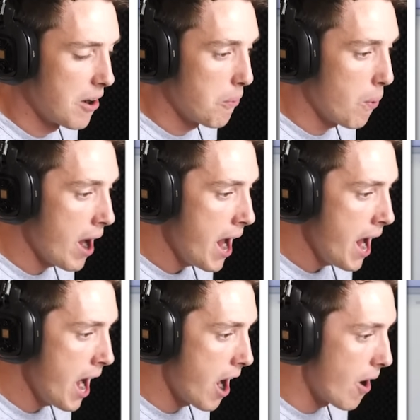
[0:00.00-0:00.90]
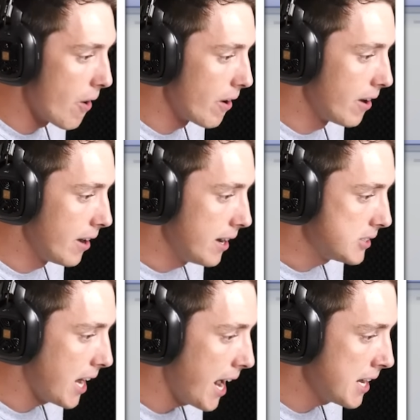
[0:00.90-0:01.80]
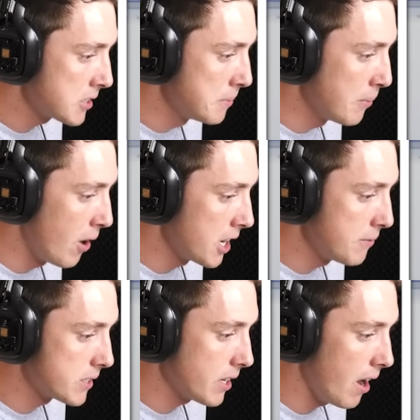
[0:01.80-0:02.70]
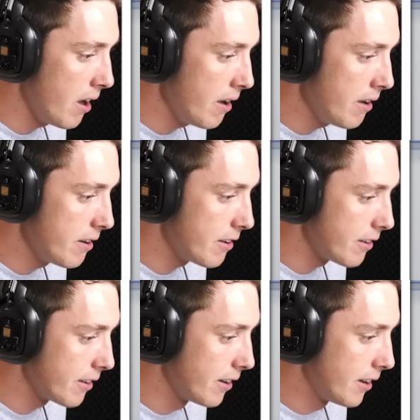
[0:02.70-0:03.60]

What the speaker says: Wow. His head has a mind of its own.